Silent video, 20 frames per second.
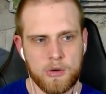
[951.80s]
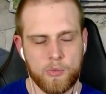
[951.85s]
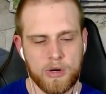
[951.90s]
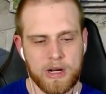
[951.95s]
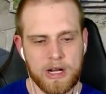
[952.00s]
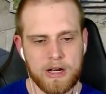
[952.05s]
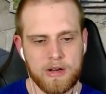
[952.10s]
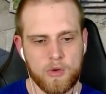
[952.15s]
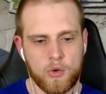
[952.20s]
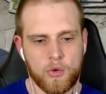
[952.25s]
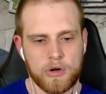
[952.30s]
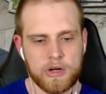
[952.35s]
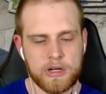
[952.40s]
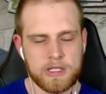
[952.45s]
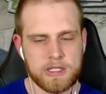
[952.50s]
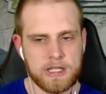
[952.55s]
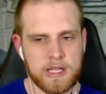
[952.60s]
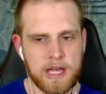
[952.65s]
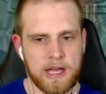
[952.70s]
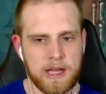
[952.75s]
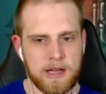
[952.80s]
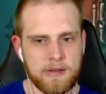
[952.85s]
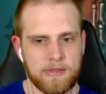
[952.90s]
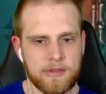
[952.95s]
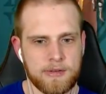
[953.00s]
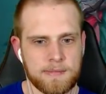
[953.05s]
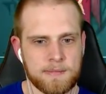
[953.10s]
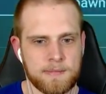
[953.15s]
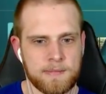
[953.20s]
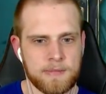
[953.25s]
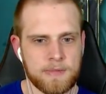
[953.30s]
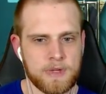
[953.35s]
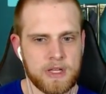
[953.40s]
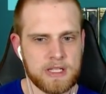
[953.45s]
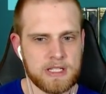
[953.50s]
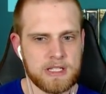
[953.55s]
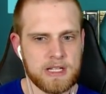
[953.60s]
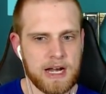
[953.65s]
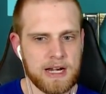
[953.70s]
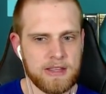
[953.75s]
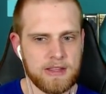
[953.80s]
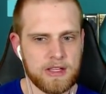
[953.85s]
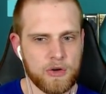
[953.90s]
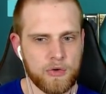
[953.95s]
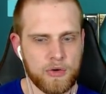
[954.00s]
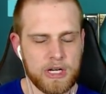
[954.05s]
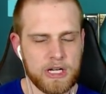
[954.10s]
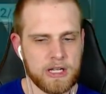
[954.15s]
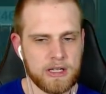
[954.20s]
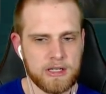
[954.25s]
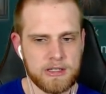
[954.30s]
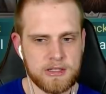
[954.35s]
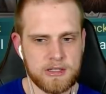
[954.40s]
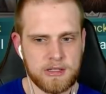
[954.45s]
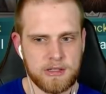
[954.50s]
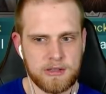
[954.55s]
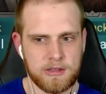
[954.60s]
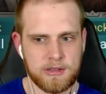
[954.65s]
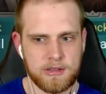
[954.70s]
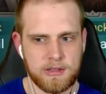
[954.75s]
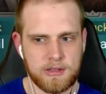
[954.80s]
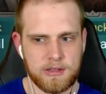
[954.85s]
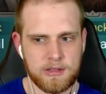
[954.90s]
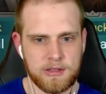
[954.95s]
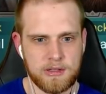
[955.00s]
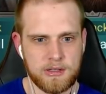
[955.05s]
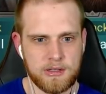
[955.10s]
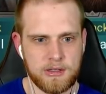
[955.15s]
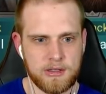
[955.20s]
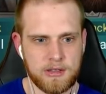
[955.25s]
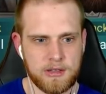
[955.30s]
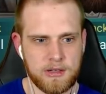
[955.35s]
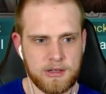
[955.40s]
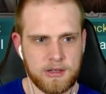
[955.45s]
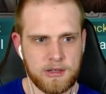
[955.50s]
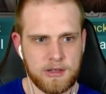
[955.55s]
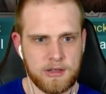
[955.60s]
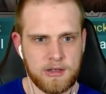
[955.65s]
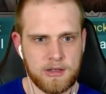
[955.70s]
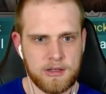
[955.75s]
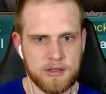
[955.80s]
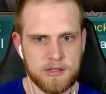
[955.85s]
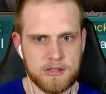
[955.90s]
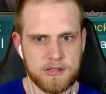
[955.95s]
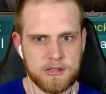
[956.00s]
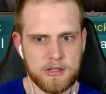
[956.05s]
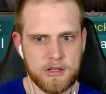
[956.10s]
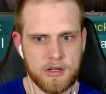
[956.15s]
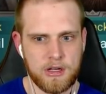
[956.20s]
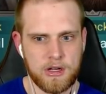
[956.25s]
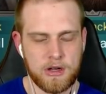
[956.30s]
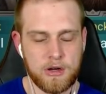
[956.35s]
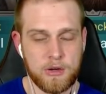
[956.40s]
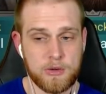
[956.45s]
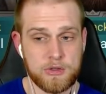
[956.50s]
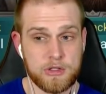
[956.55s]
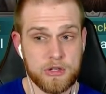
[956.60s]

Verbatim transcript: what kind of aura does he have? It's not in the arena, is it? So,